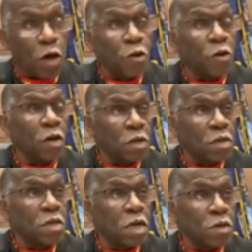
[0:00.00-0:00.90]
Are you going
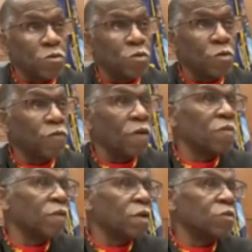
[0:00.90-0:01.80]
to tender
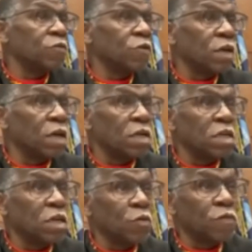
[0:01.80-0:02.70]
certified funds for the
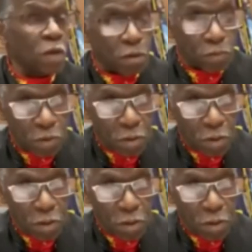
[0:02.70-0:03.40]
1805?